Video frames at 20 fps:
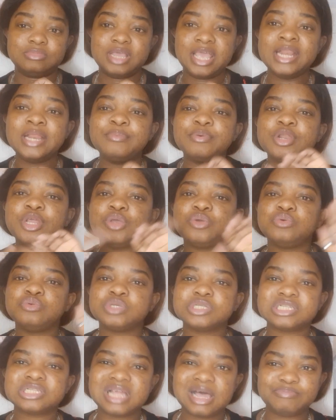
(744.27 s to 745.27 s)
Anybody who
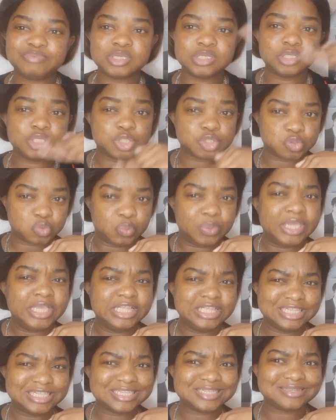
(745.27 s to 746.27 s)
stops in
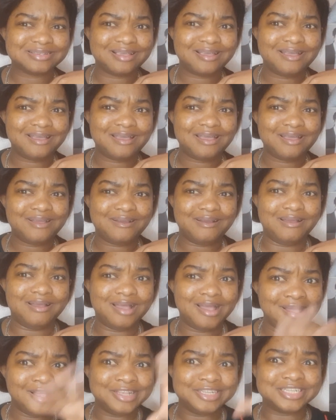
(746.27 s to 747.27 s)
sweets
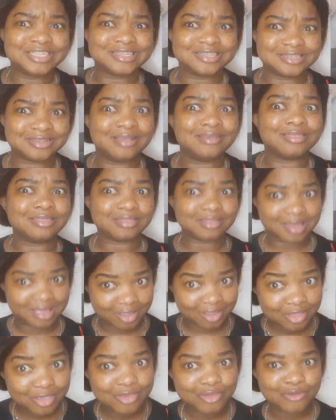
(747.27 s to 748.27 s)
just to say
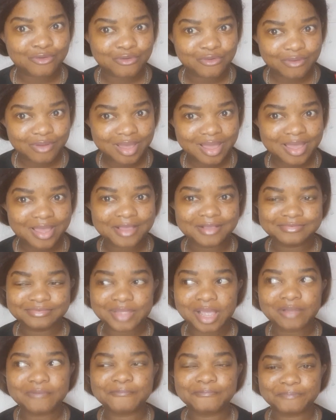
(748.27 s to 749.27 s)
thank you,
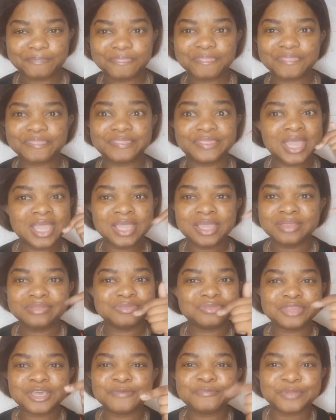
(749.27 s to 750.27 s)
they
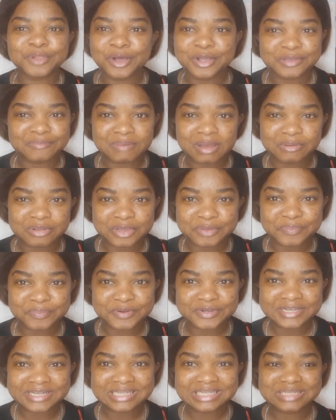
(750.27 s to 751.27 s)
belong in my good
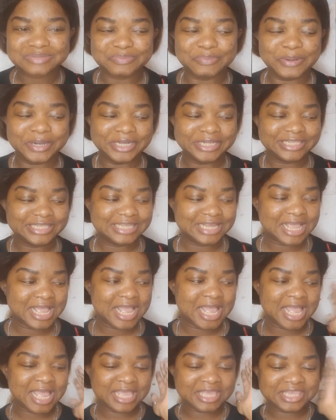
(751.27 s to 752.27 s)
books. But
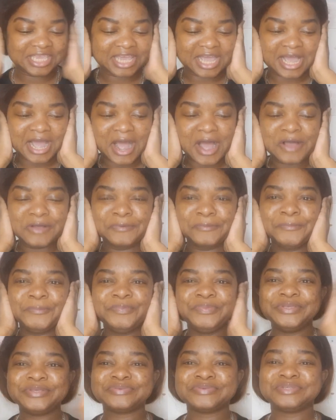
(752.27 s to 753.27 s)
yeah,
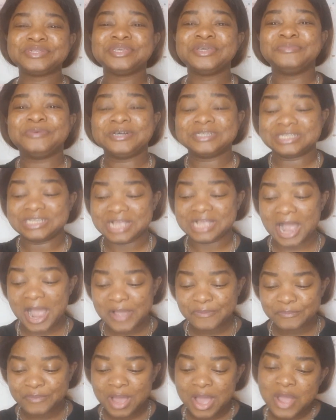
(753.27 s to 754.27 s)
this was the unboxing.
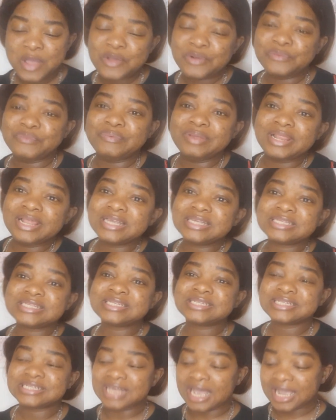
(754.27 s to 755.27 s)
I'm really
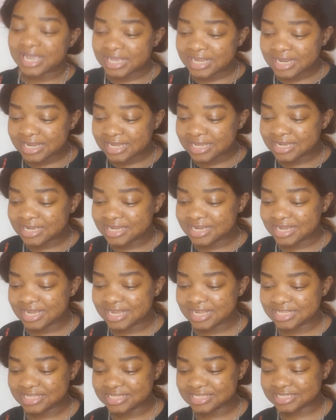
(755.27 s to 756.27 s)
excited
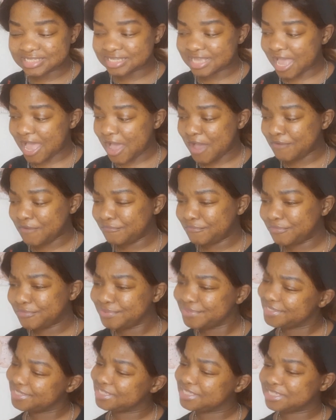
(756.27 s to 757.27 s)
to have
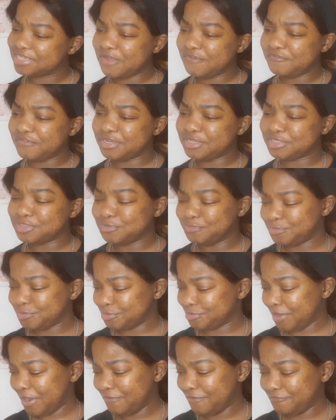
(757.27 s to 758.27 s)
all this stuff and super
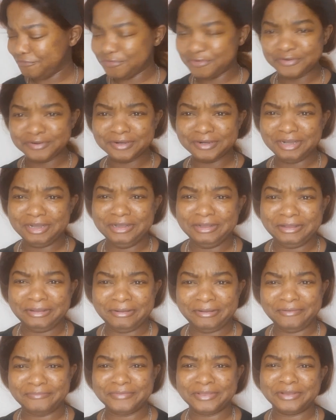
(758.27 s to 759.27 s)
grateful. Oh
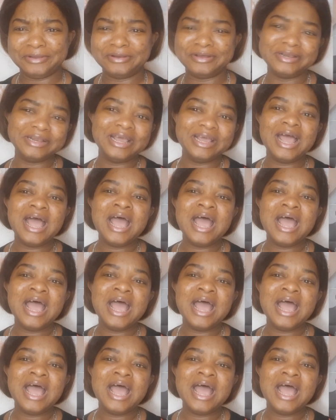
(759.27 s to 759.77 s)
my god.